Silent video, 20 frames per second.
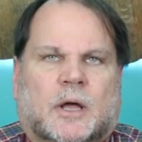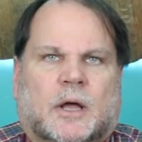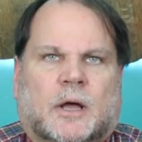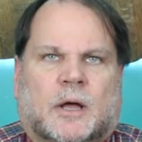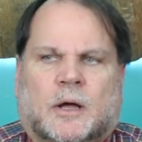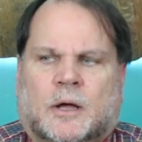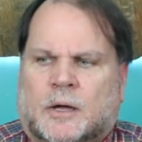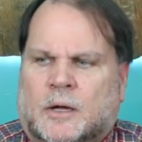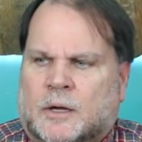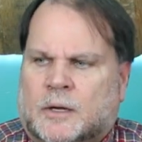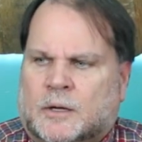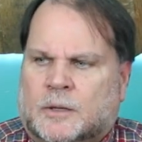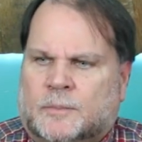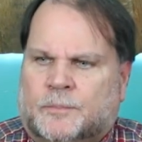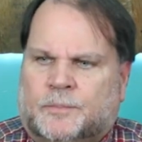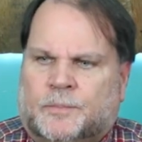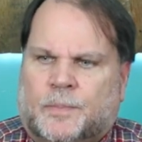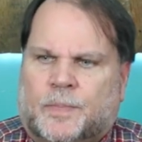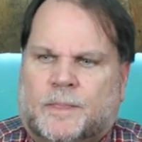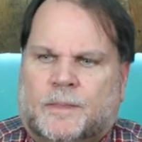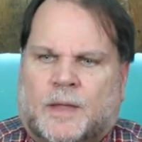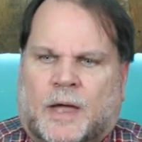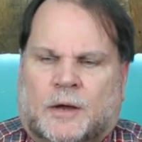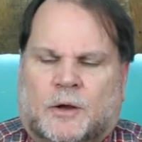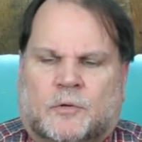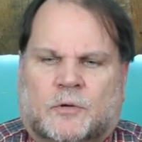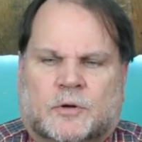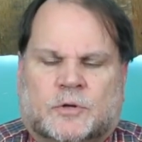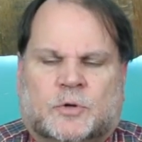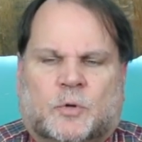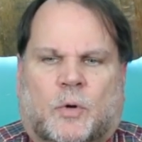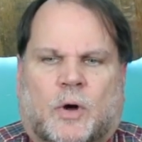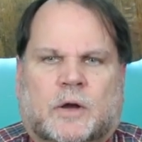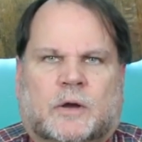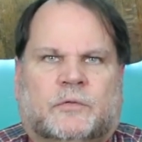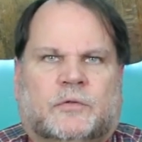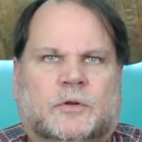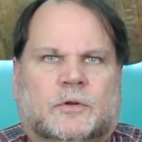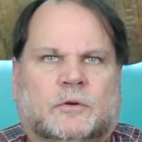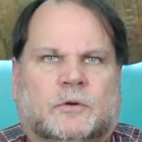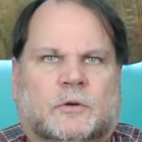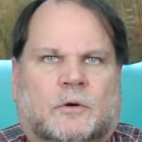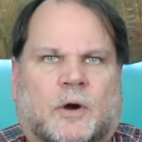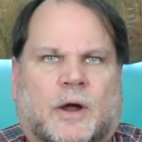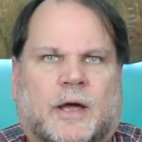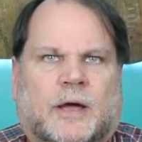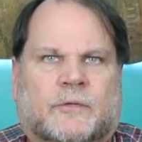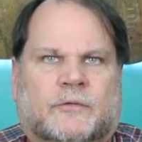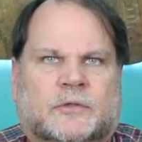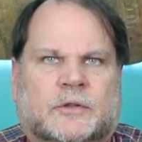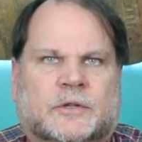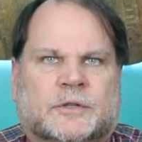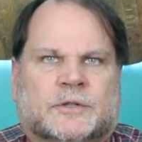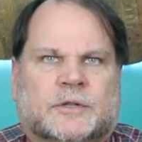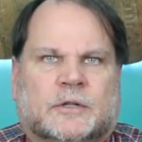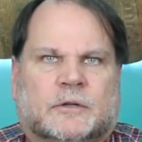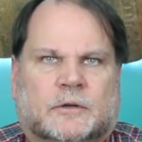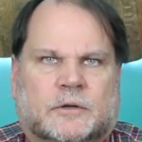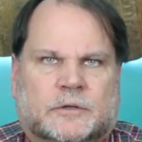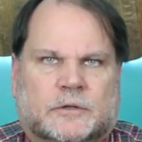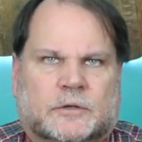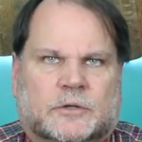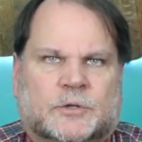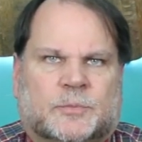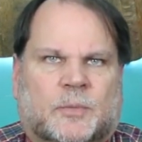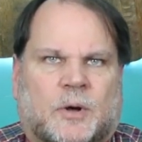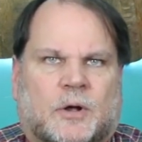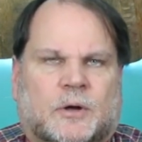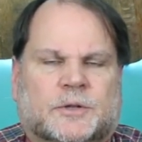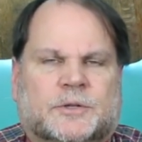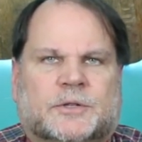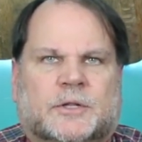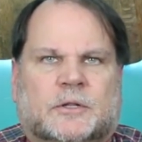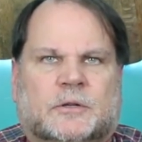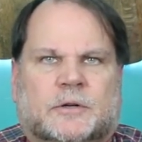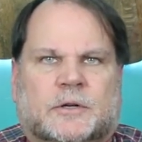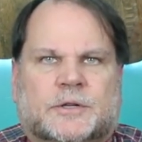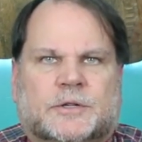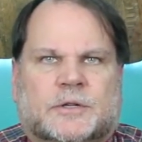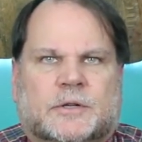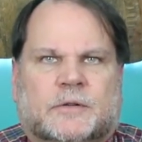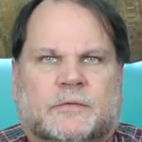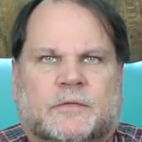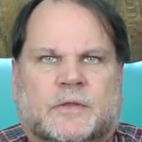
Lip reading: I know there's quite a few craft distilleries or small distilleries